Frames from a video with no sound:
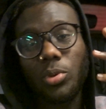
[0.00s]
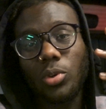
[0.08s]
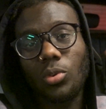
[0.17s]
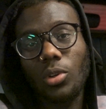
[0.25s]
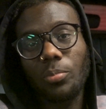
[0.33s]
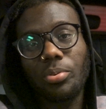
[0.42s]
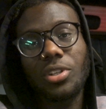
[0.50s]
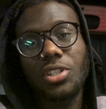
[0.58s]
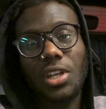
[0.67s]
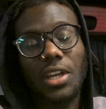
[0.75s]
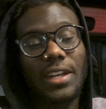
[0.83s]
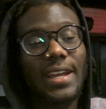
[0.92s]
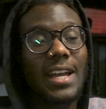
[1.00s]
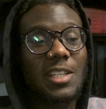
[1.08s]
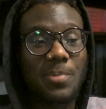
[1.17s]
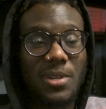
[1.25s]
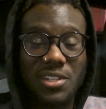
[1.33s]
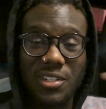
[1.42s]
you all appreciated that,
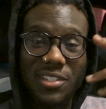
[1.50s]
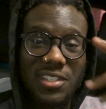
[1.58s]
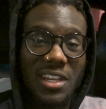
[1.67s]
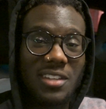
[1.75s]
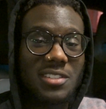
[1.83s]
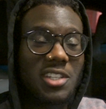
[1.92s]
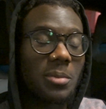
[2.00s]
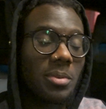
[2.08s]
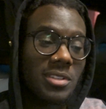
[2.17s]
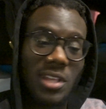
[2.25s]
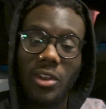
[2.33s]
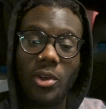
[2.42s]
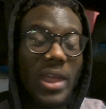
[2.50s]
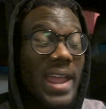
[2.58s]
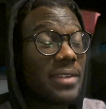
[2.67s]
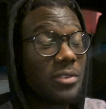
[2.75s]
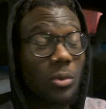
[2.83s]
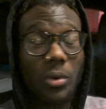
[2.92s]
especially the second tip, because I know
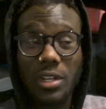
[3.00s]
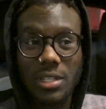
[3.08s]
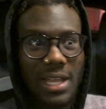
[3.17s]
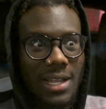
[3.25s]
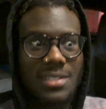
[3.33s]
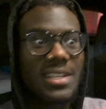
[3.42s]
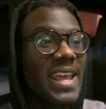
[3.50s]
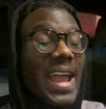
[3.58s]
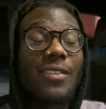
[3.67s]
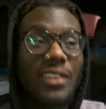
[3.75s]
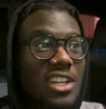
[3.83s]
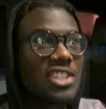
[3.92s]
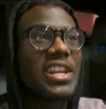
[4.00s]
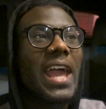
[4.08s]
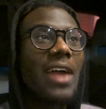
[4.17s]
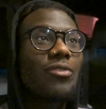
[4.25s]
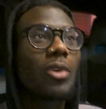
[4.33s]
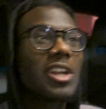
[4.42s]
everyone, like I said, literally
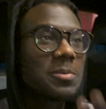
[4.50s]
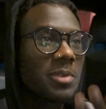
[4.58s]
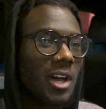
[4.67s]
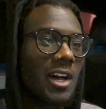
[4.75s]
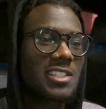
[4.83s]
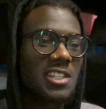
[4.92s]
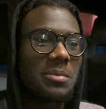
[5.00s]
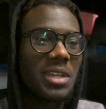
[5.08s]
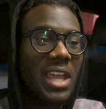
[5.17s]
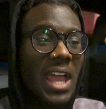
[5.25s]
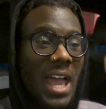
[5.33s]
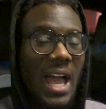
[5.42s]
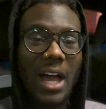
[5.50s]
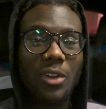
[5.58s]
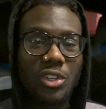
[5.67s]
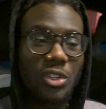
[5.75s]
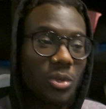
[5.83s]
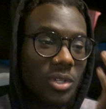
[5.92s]
everyone has been asking me, how
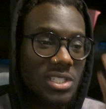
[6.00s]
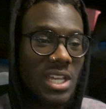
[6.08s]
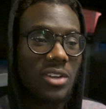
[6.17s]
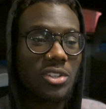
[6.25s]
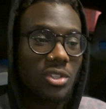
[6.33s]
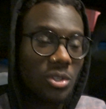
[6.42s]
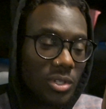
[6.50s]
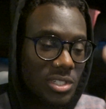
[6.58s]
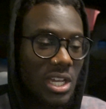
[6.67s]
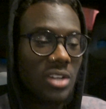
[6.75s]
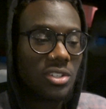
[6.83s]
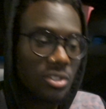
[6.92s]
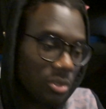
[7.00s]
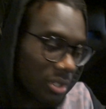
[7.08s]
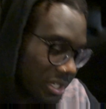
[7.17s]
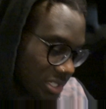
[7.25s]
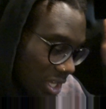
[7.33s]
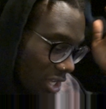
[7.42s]
do you do this, how do you do this, how do you do
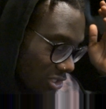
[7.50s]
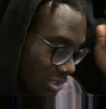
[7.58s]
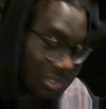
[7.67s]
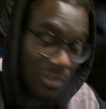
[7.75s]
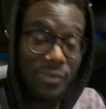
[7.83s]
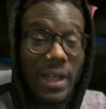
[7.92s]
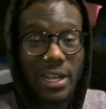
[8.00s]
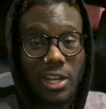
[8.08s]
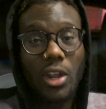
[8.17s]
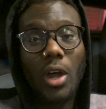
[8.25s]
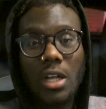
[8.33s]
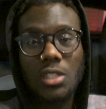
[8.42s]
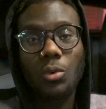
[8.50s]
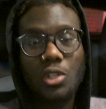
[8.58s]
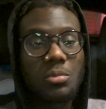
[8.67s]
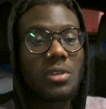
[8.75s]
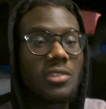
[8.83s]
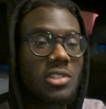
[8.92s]
this? So you finally know how to watch
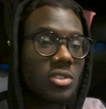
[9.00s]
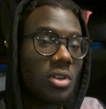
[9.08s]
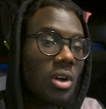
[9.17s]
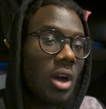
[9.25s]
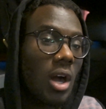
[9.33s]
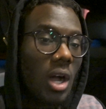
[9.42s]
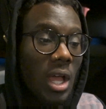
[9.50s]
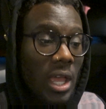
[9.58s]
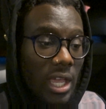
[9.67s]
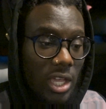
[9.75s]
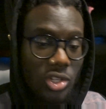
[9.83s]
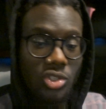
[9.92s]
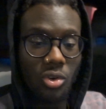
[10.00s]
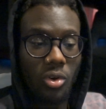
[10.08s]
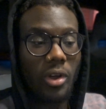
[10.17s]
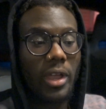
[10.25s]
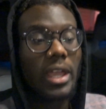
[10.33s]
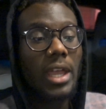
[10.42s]
movies in your car.
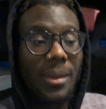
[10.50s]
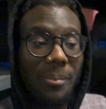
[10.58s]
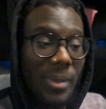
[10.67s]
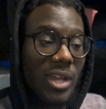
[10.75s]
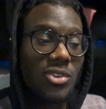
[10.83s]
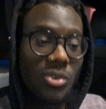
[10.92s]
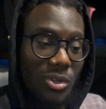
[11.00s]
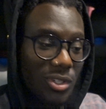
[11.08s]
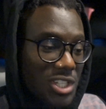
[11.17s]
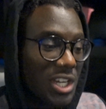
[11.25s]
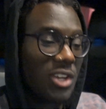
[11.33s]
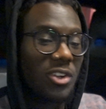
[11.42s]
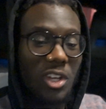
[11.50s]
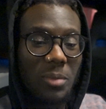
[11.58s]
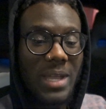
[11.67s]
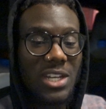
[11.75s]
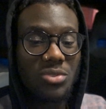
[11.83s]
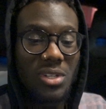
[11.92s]
Enjoy. Make sure you're checking on your
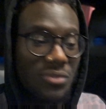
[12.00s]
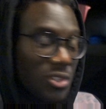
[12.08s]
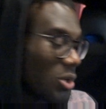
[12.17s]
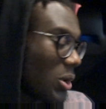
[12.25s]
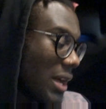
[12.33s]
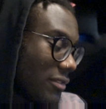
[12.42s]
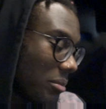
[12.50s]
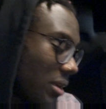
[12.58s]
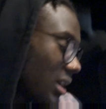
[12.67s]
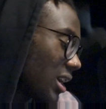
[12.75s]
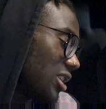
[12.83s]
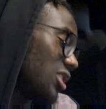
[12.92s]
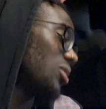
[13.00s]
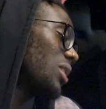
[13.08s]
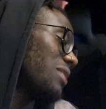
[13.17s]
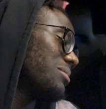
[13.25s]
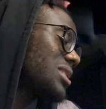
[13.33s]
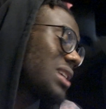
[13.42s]
battery if you don't have a Merc and you don't
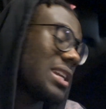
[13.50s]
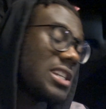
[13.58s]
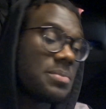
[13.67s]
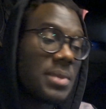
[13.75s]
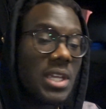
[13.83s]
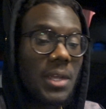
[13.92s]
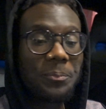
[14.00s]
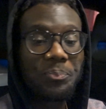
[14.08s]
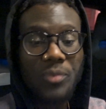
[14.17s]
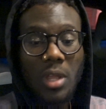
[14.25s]
have Mercedes Me.